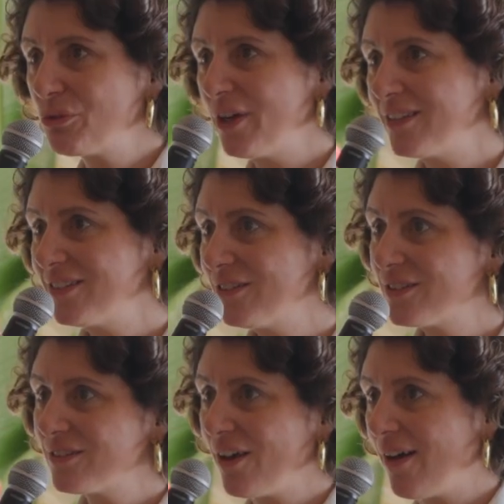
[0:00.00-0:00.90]
create
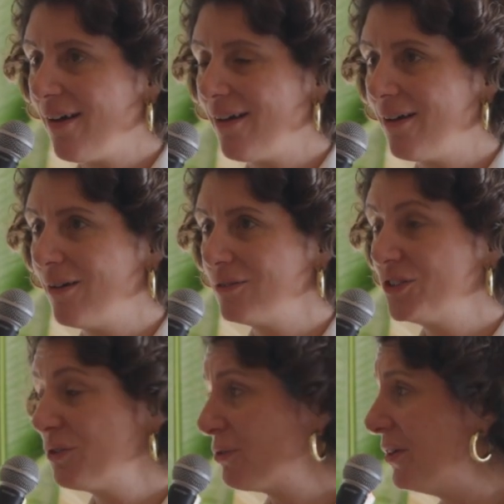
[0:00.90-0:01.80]
this
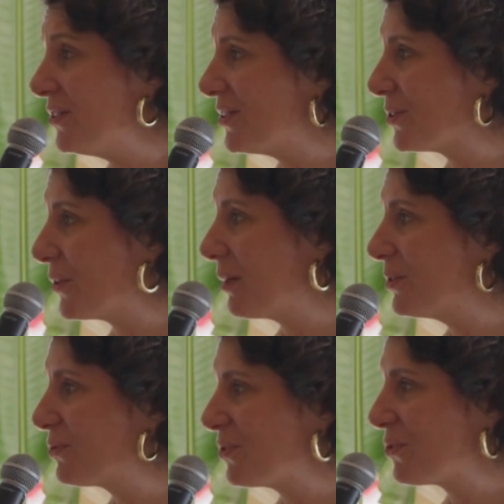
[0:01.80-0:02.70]
difference in a way
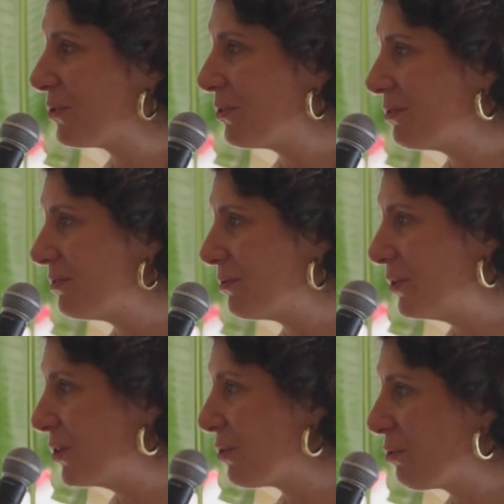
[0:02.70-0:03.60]
between the
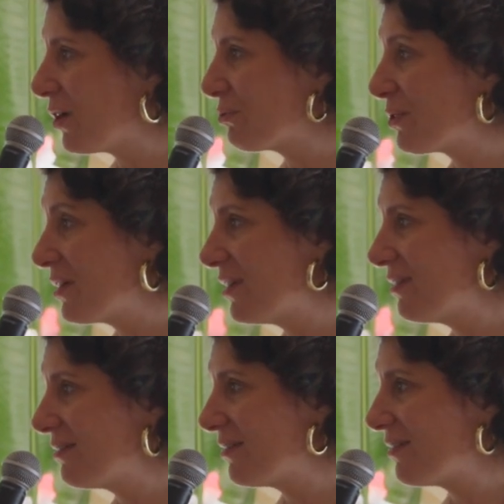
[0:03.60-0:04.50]
real world
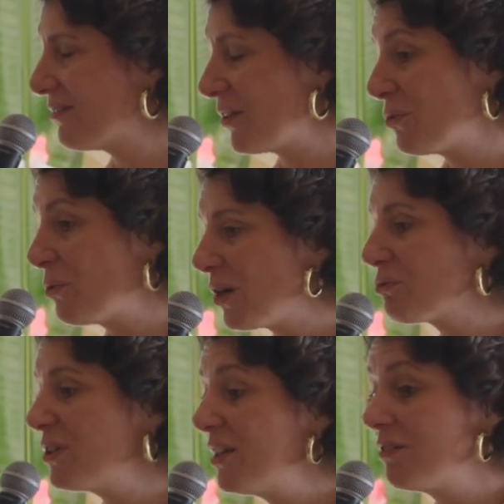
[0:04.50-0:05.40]
the
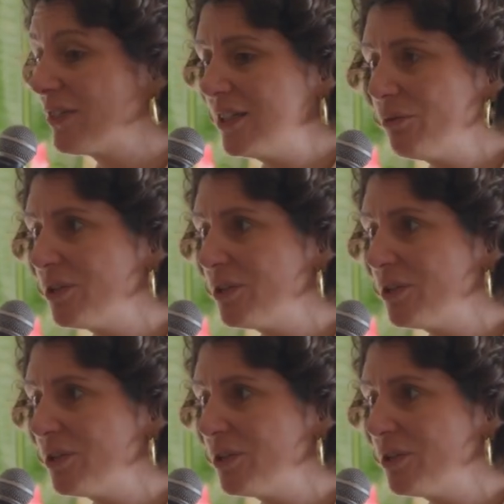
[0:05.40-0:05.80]
world we live in,